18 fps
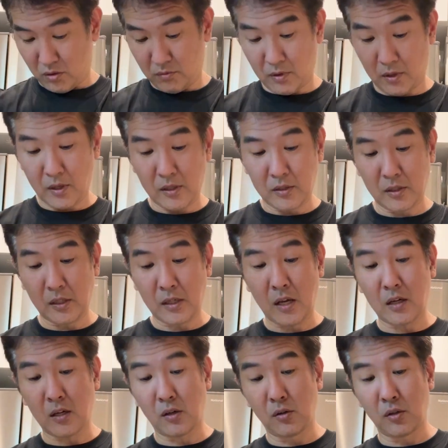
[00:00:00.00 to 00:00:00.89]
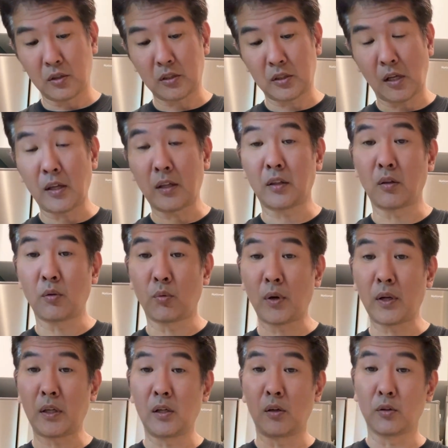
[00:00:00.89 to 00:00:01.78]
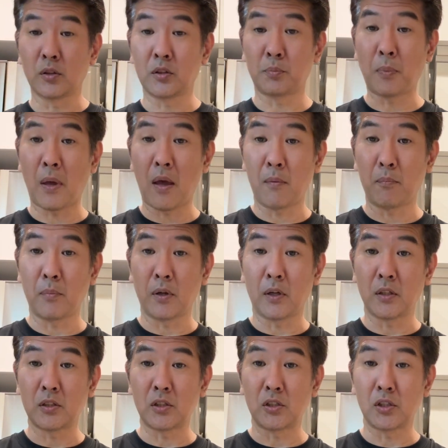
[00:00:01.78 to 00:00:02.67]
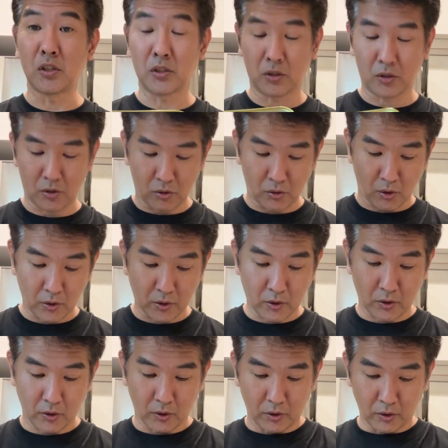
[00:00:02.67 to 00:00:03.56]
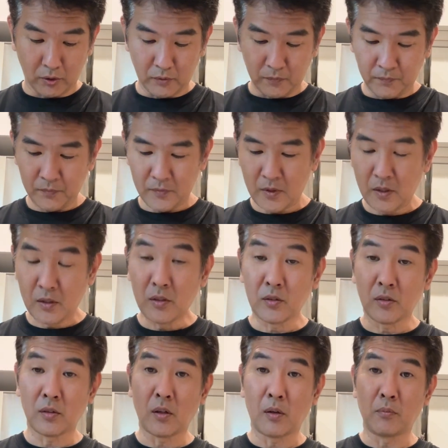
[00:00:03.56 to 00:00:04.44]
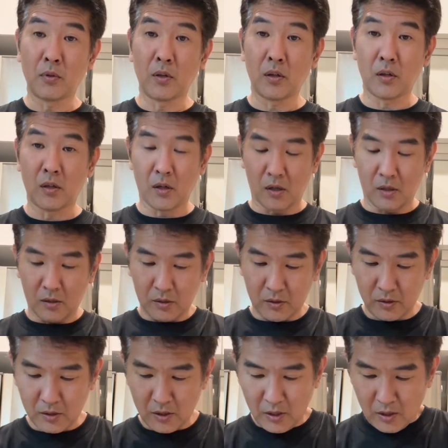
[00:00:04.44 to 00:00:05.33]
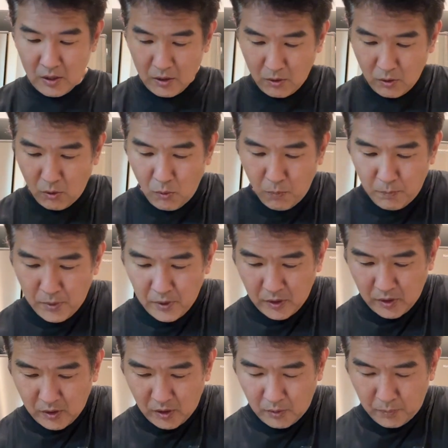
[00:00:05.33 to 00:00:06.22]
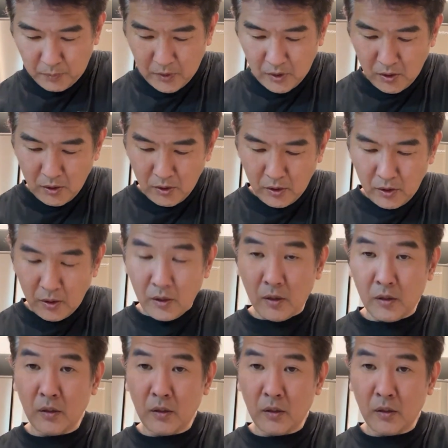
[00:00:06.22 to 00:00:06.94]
I guess it kind of looks like the regular Spam, but it's just darker. So I'm gonna open it up here